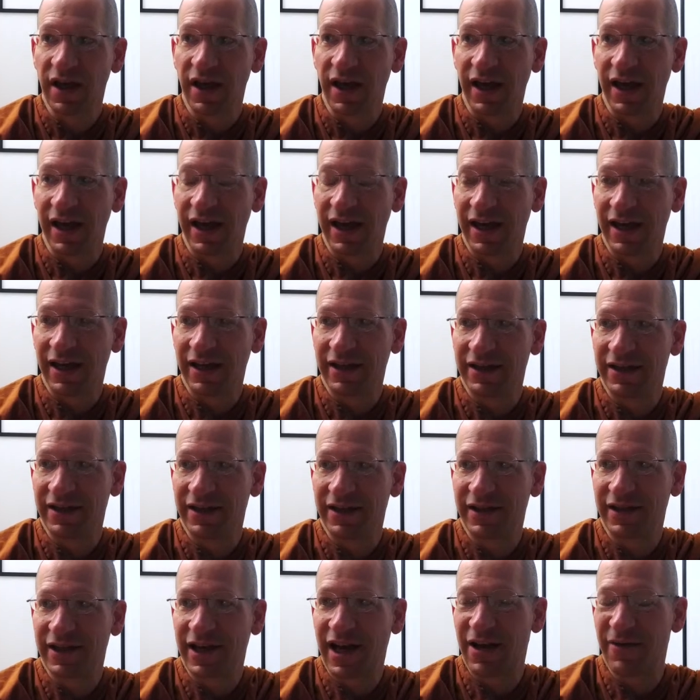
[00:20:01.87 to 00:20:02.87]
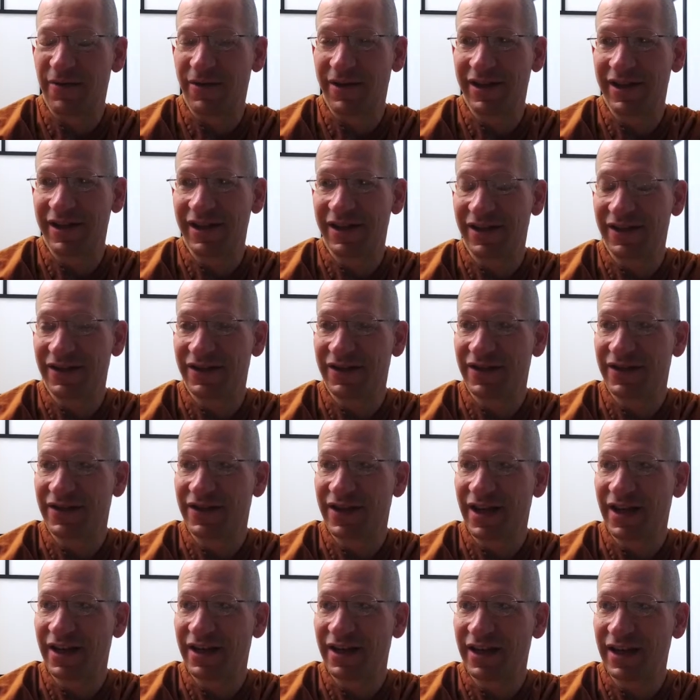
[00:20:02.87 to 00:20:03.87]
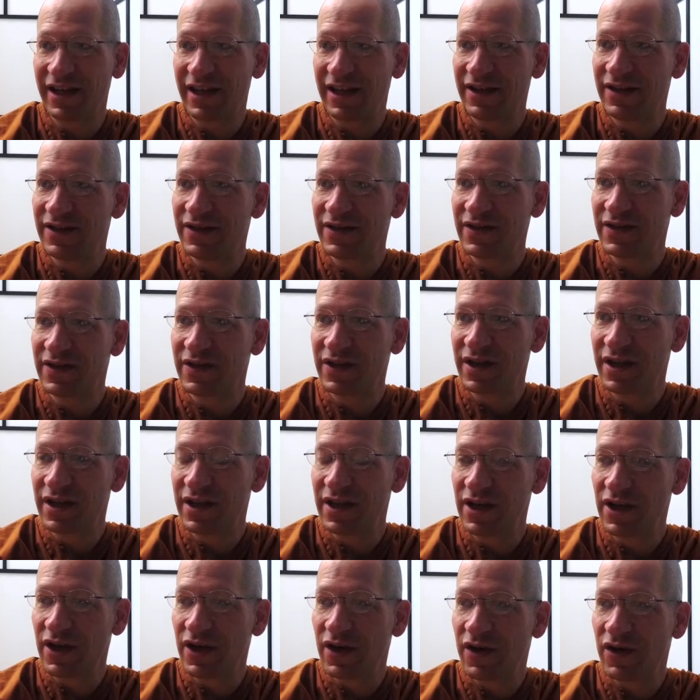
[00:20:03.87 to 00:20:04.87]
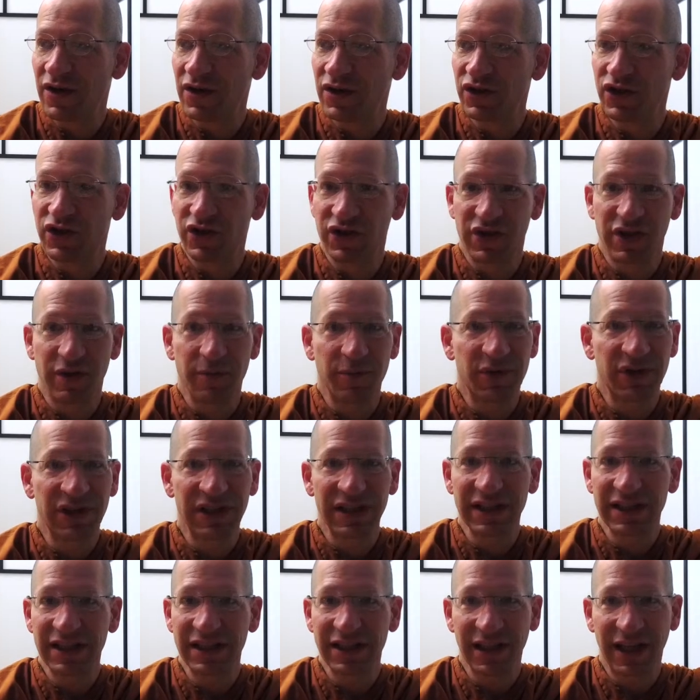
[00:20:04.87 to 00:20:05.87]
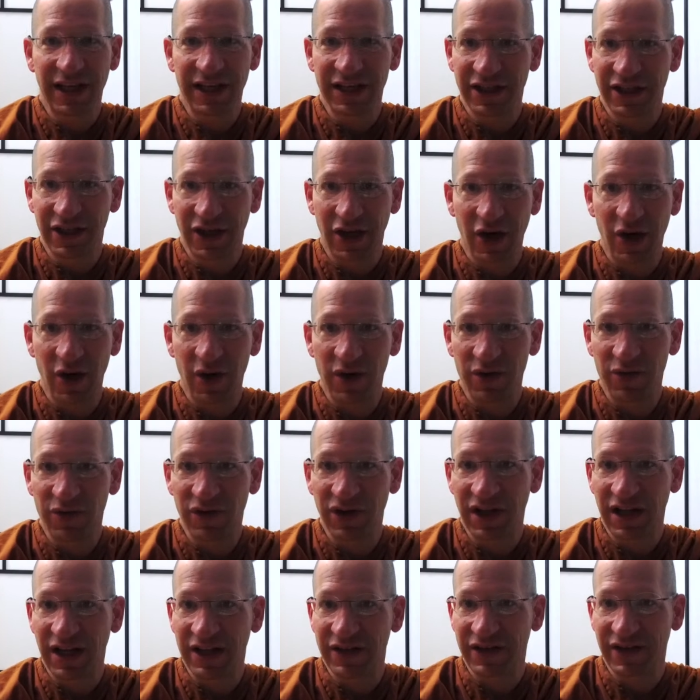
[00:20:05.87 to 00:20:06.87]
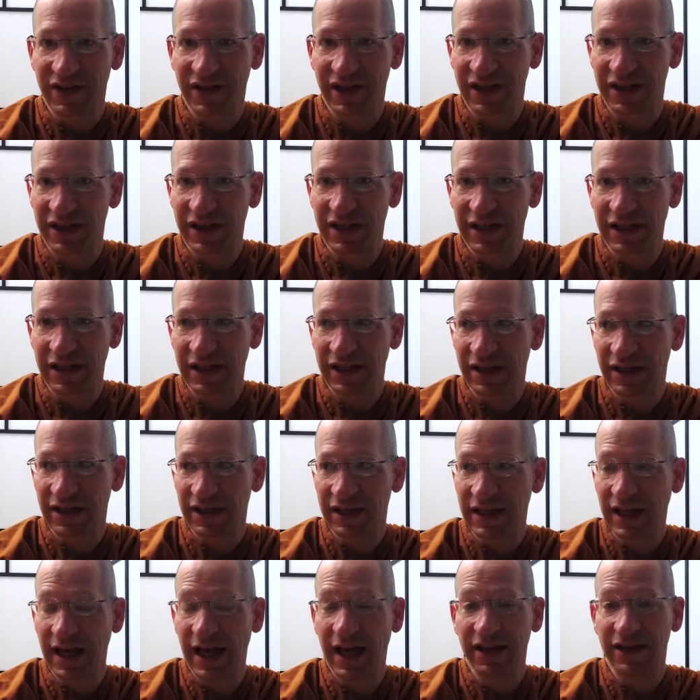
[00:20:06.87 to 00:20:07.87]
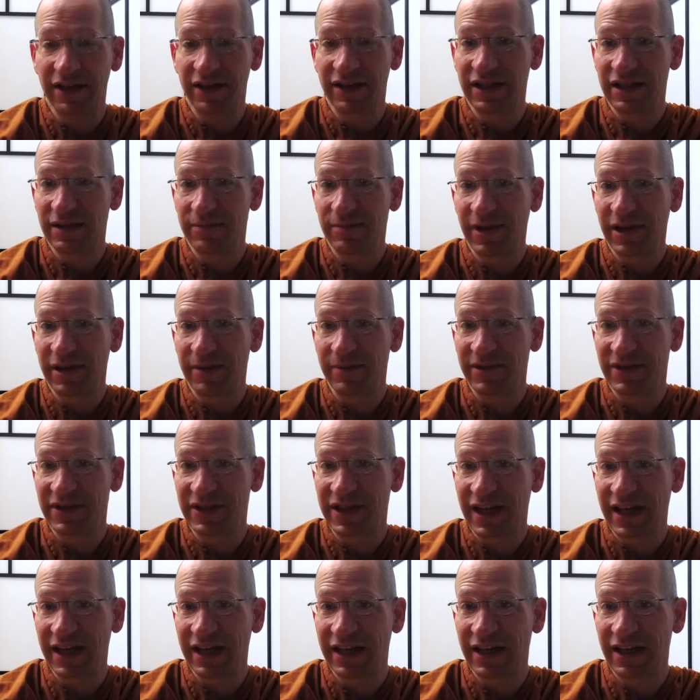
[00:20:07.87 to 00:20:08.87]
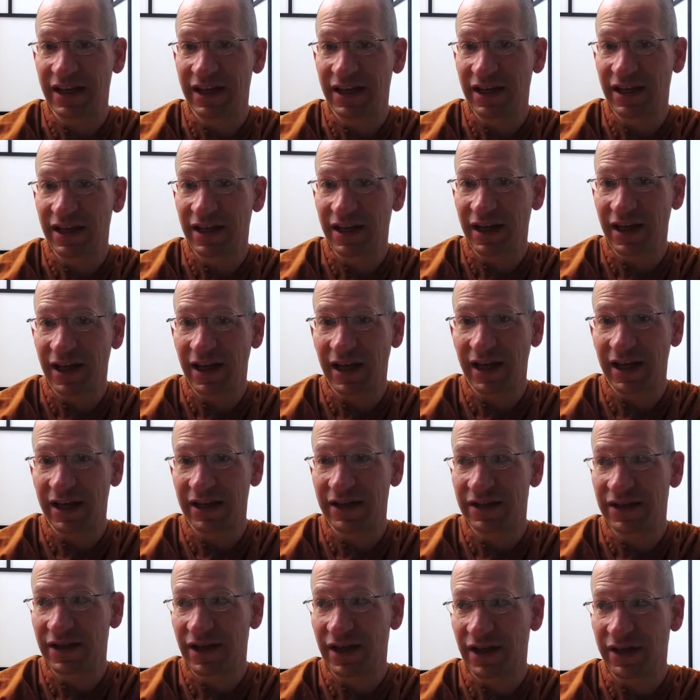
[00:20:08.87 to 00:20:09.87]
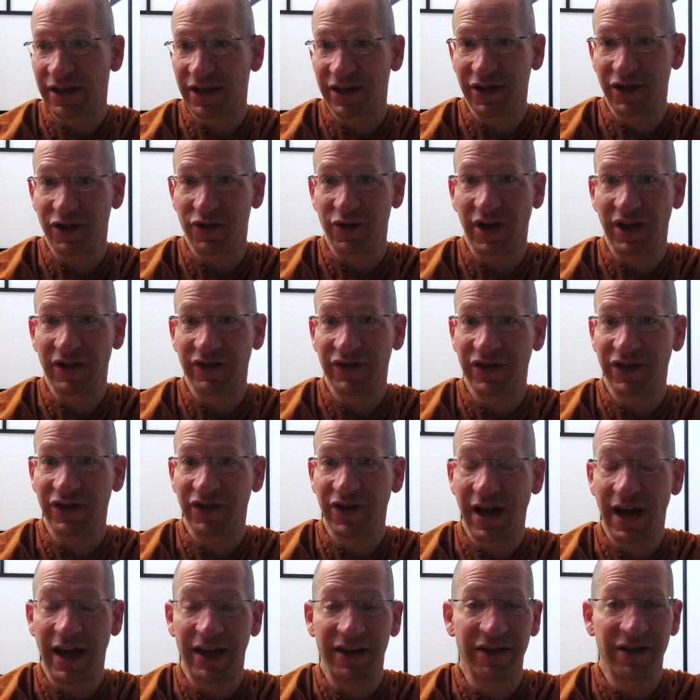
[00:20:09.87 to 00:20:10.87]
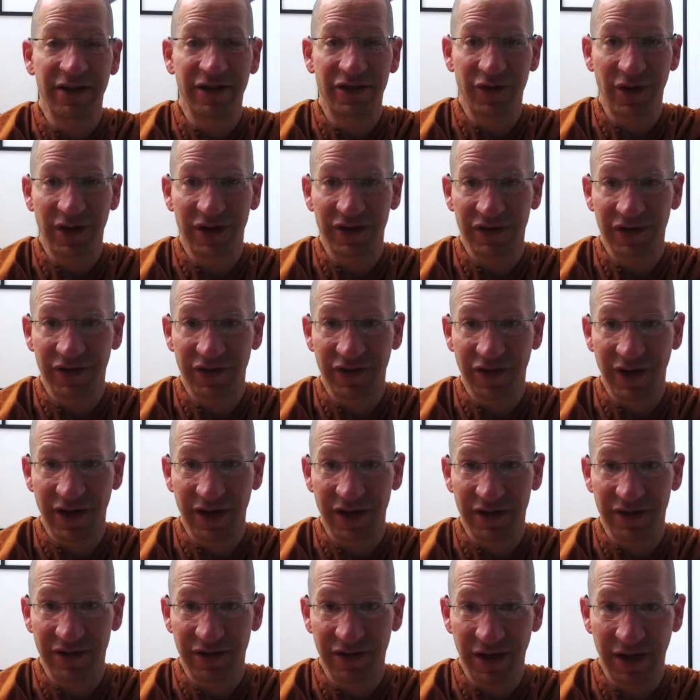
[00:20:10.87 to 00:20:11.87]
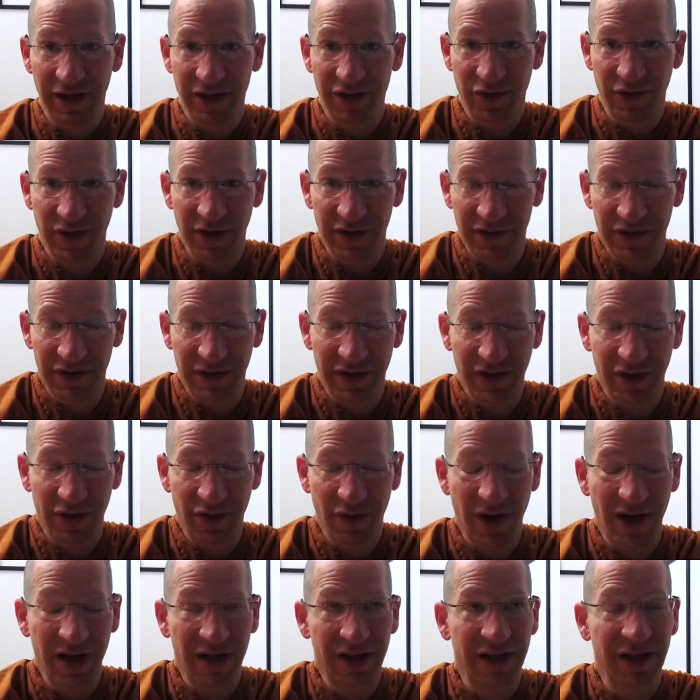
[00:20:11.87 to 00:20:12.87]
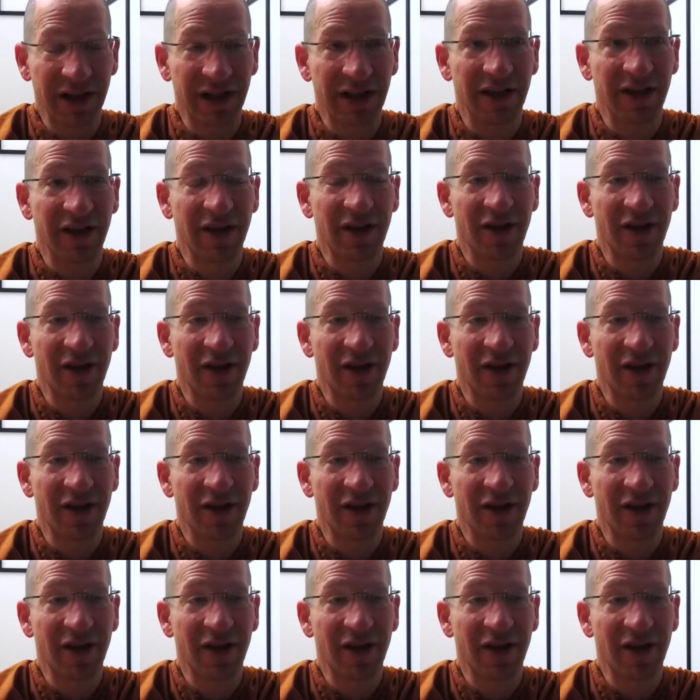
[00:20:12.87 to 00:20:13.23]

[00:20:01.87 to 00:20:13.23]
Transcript: And the irony is that his just completely letting go and realizing that he had indeed made a mistake, and that the translator hadn't. The translator had translated correctly.